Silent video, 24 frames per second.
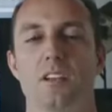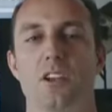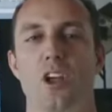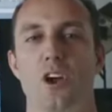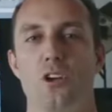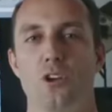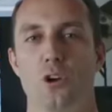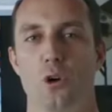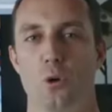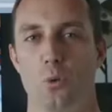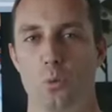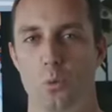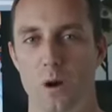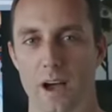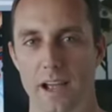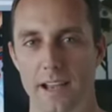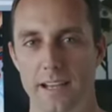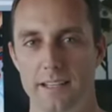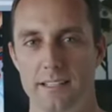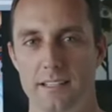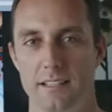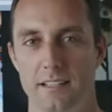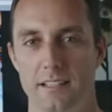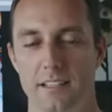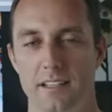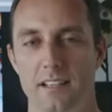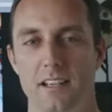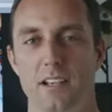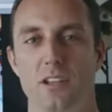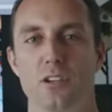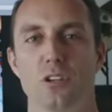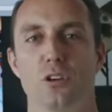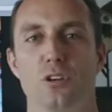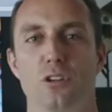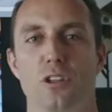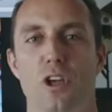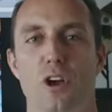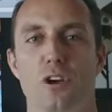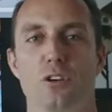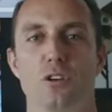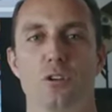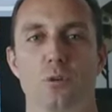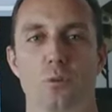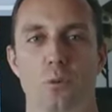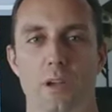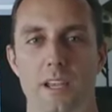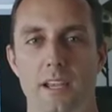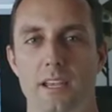Know your weight, your
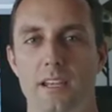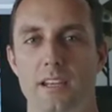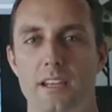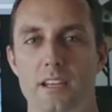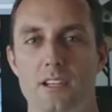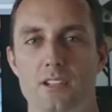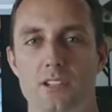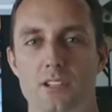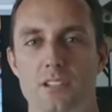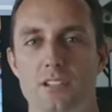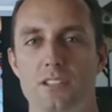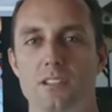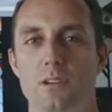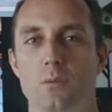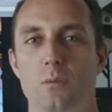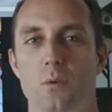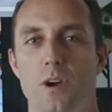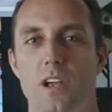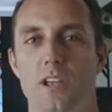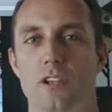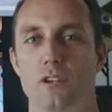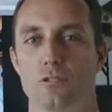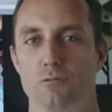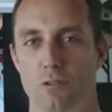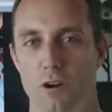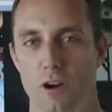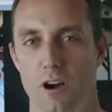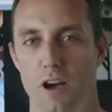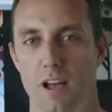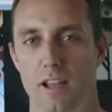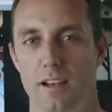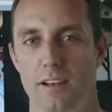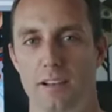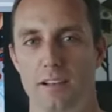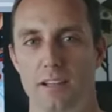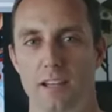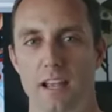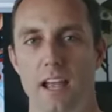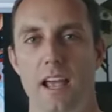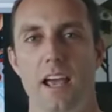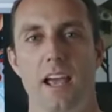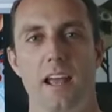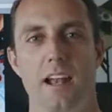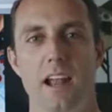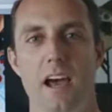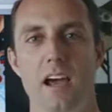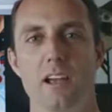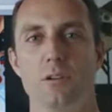local wind conditions and where you ride,
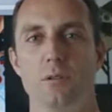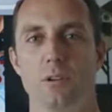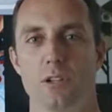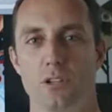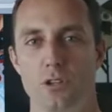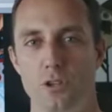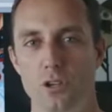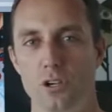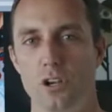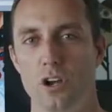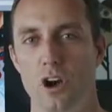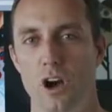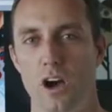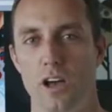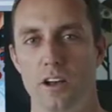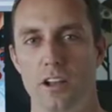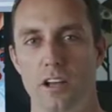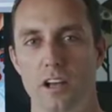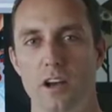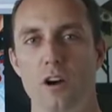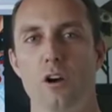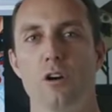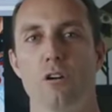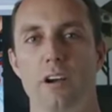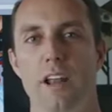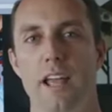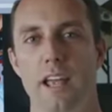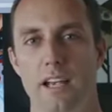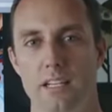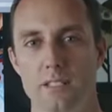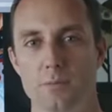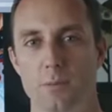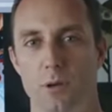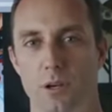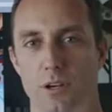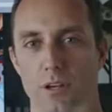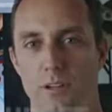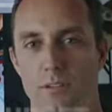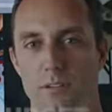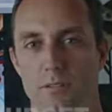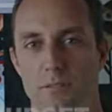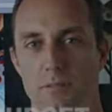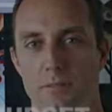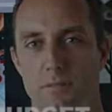and are you a new kiter or an expert?